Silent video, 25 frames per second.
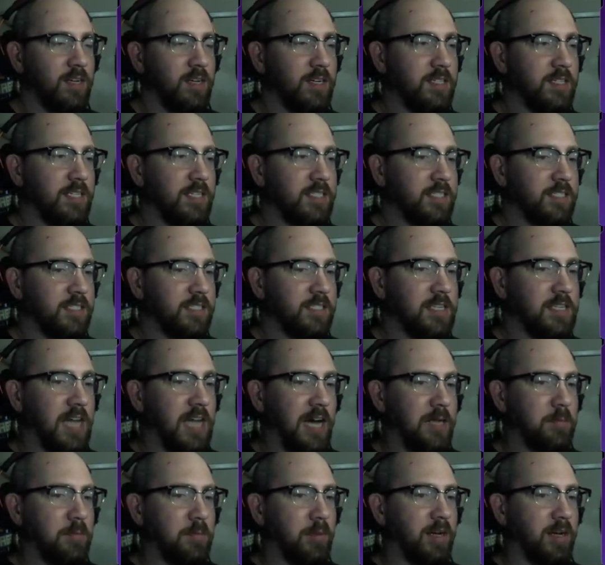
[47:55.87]

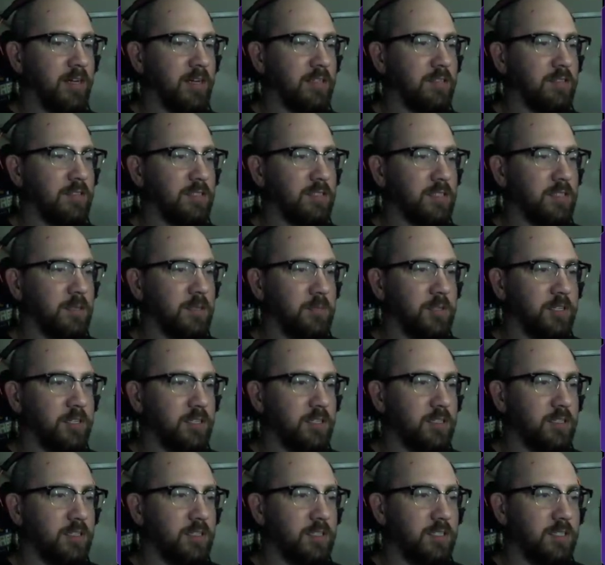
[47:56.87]
Nightbot or
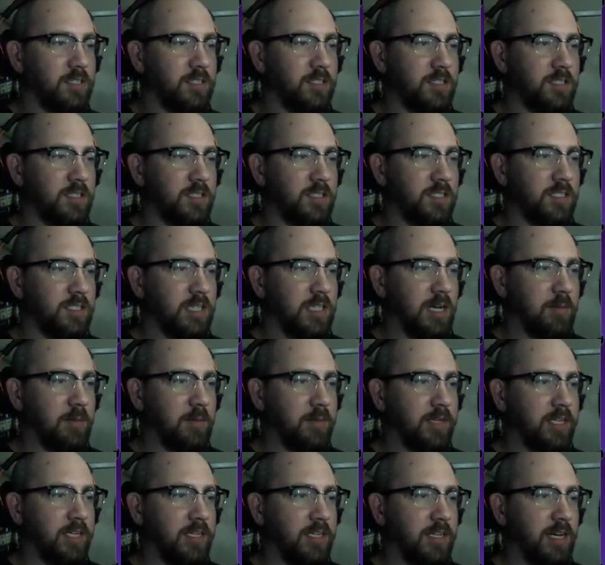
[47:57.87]
something that's
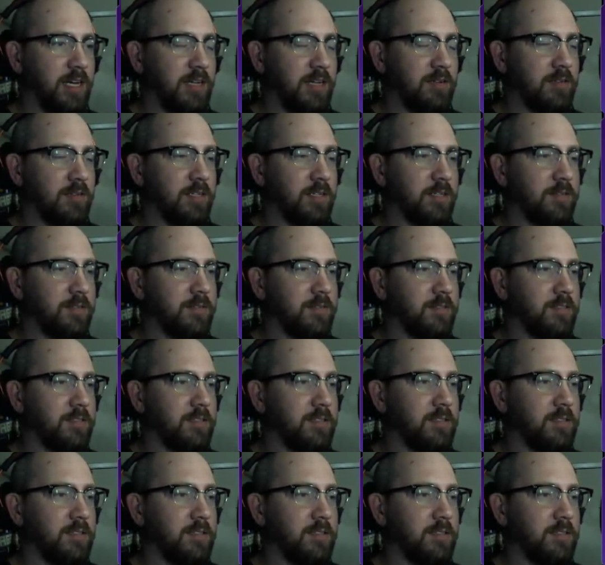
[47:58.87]
stopping it. I don't know.